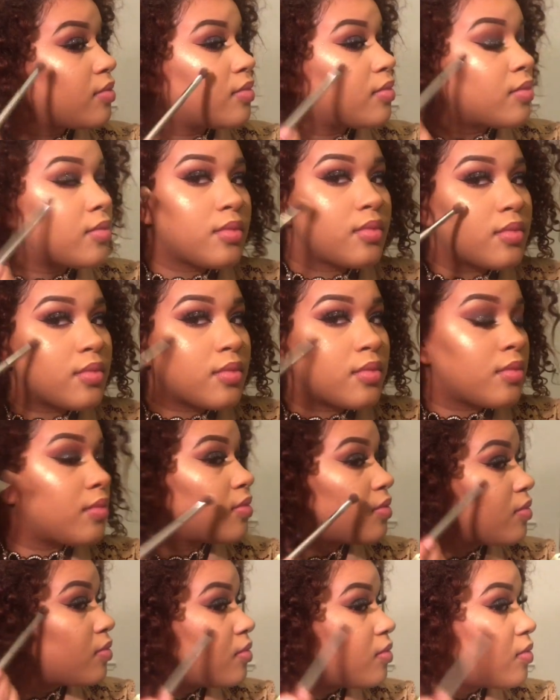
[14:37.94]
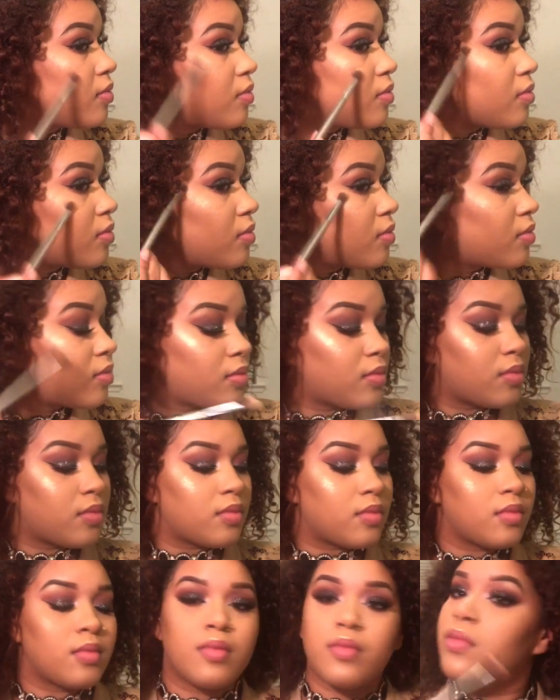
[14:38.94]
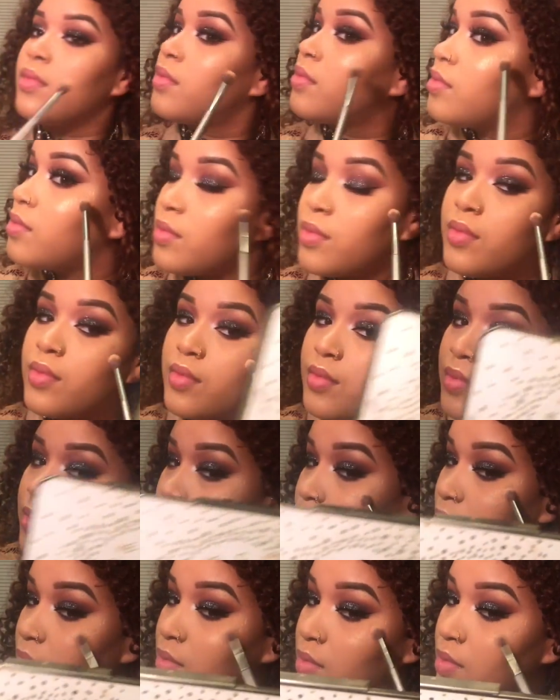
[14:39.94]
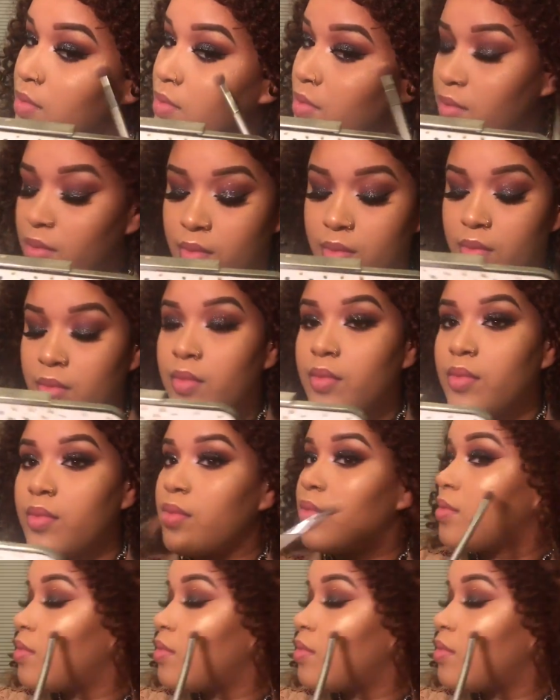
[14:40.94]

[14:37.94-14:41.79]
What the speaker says: Hill Face Palette. Because why not add more